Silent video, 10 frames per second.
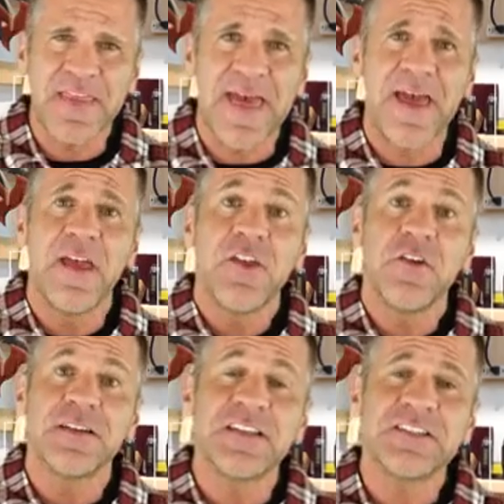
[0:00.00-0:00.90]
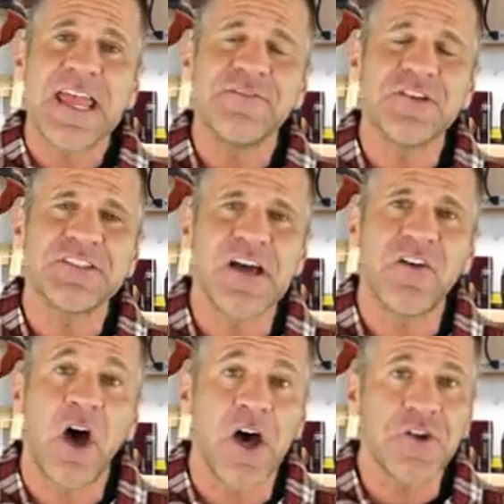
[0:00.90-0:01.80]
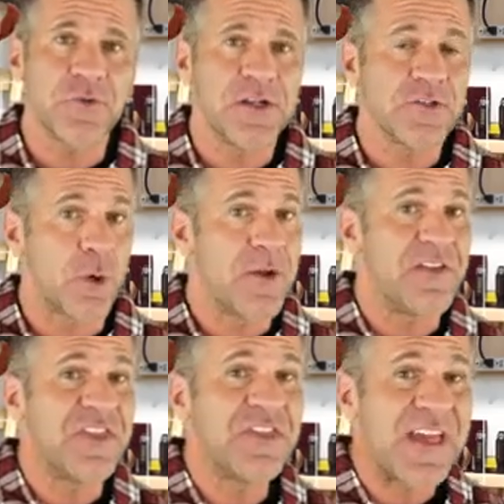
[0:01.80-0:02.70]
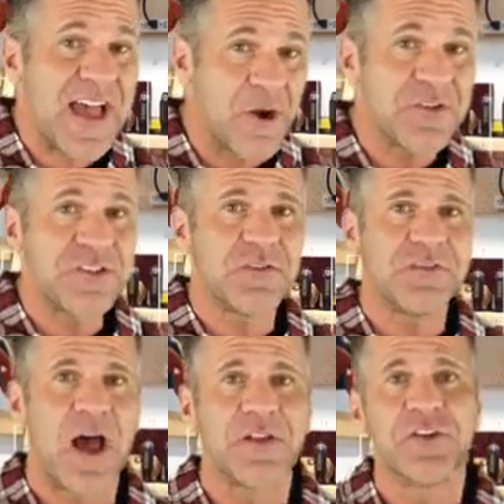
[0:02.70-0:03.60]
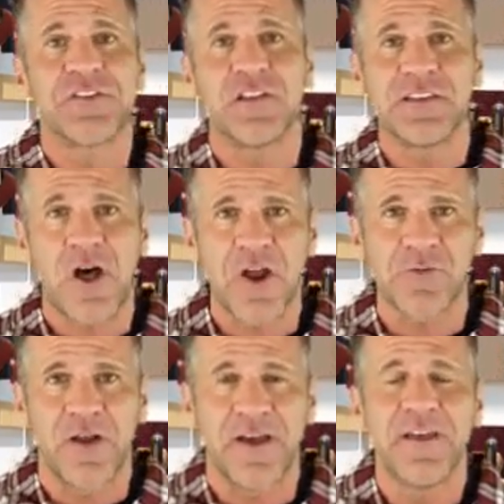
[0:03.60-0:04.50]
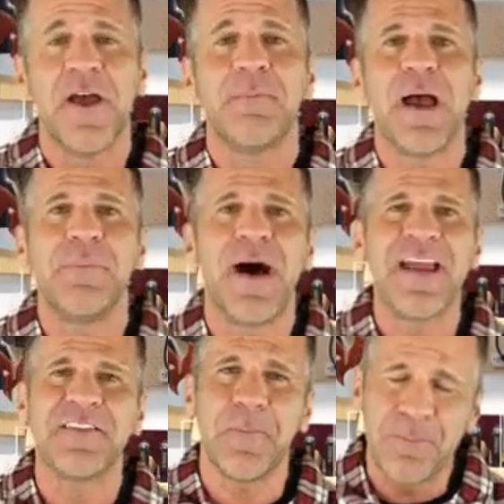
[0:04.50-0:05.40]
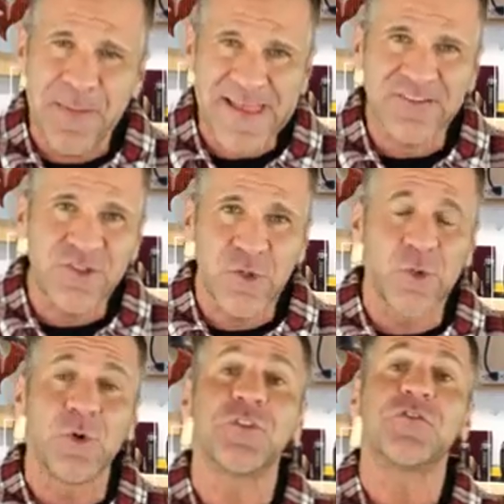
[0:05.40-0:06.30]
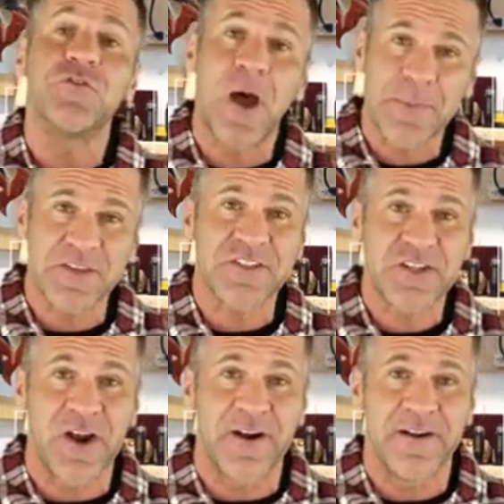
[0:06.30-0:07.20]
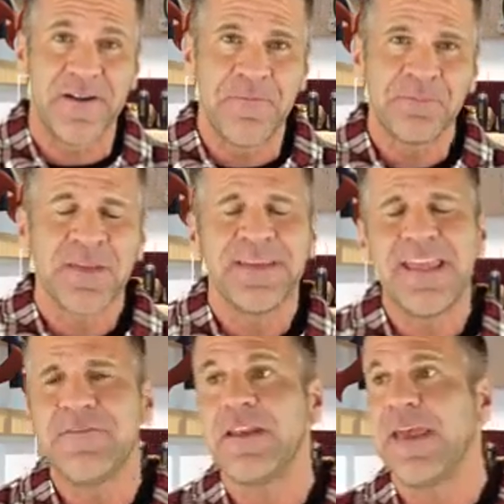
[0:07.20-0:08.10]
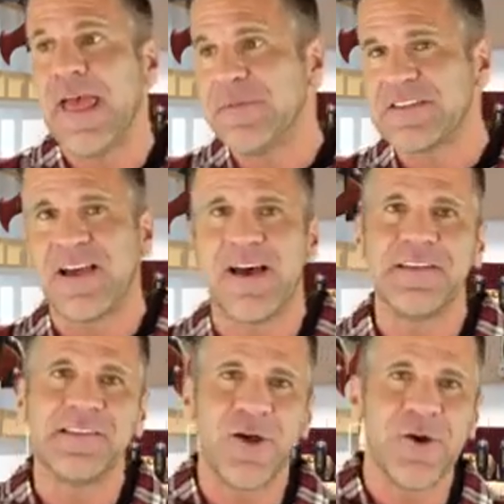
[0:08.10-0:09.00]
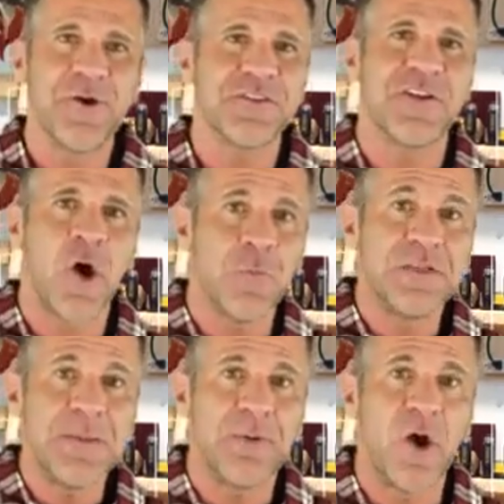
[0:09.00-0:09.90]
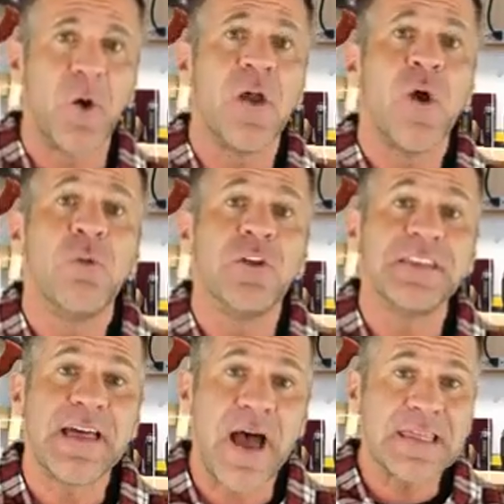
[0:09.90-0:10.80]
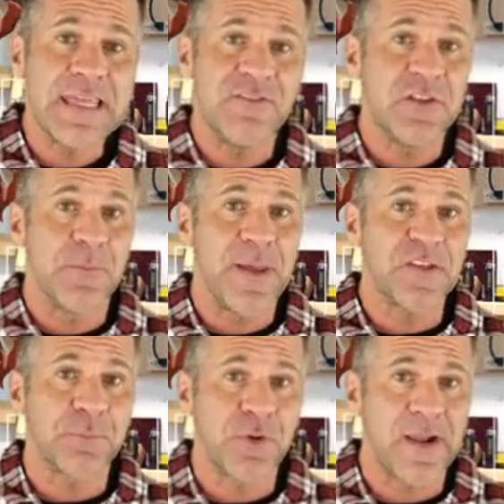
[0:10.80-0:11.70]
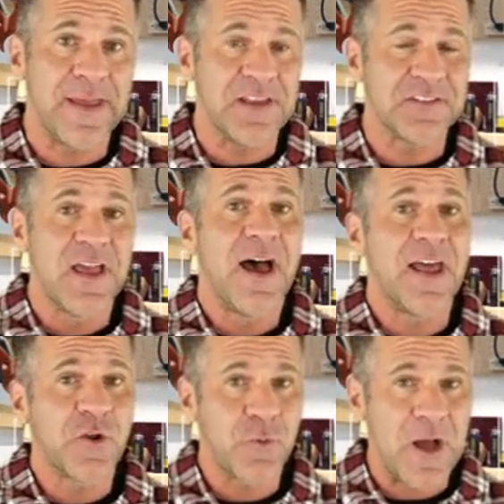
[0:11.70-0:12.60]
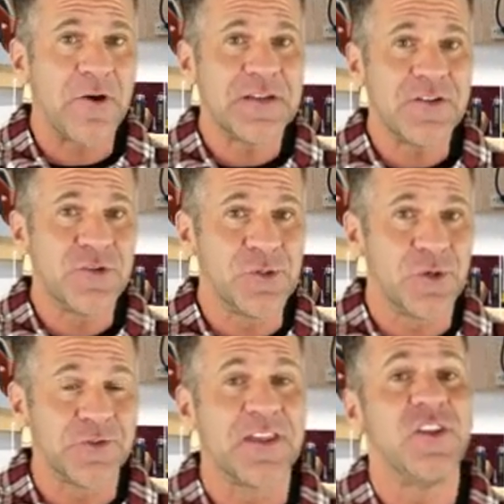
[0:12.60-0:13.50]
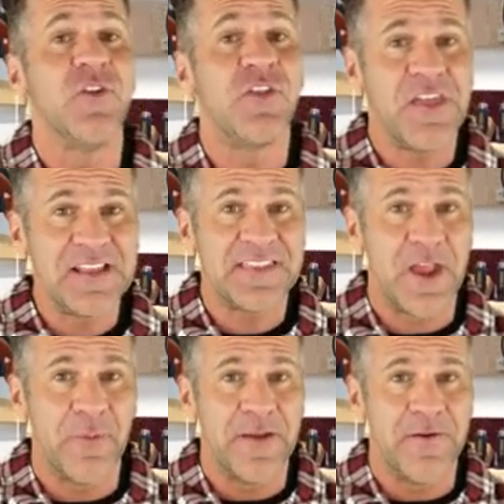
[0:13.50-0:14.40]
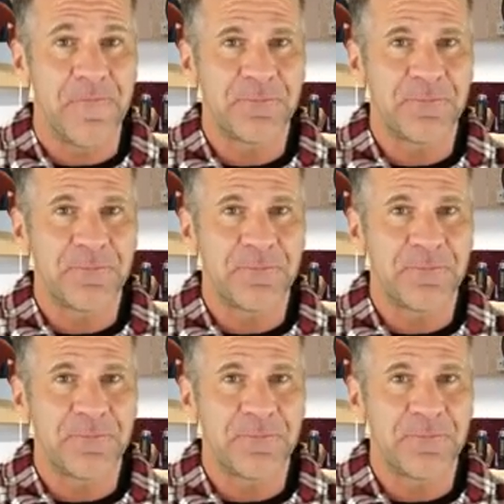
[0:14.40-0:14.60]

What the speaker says: that, you're going to save yourself hundreds or even thousands of dollars in the long run by buying the best tools from the start. Even Amazon, Lowe's, and Home Depot will not give you the best price on quality tools like you think they will.